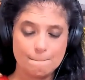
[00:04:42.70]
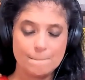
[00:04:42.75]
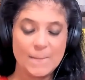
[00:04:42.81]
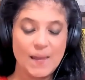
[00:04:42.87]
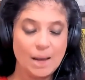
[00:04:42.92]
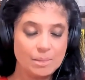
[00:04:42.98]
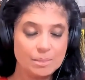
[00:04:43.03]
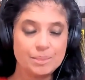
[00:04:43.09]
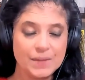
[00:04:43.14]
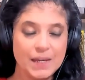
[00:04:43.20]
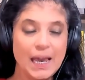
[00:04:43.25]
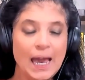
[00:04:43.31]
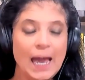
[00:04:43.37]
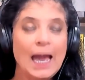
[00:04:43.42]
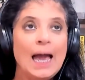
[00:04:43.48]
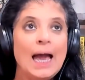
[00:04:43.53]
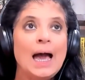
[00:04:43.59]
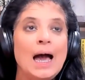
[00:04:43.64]
Yeah.
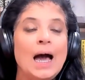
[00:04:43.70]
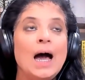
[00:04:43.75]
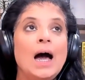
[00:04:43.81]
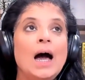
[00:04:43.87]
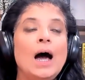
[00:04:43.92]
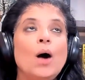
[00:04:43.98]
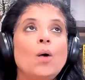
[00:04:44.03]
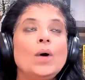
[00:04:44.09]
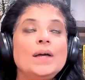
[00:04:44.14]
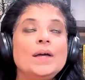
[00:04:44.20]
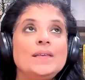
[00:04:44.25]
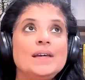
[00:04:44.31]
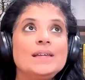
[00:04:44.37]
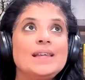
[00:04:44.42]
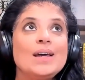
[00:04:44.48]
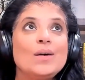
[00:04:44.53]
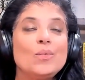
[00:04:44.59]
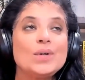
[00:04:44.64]
Well, I
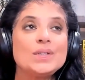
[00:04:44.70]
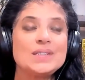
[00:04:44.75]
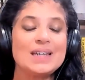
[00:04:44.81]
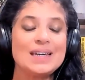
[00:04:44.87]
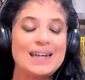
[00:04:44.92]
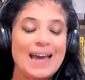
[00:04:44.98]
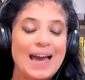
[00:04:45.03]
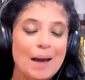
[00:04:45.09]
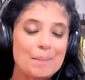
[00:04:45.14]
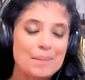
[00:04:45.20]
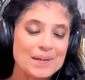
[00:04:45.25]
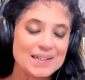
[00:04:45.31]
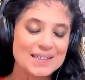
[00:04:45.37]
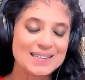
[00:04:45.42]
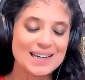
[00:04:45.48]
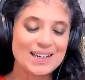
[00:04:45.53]
think that what's going to happen is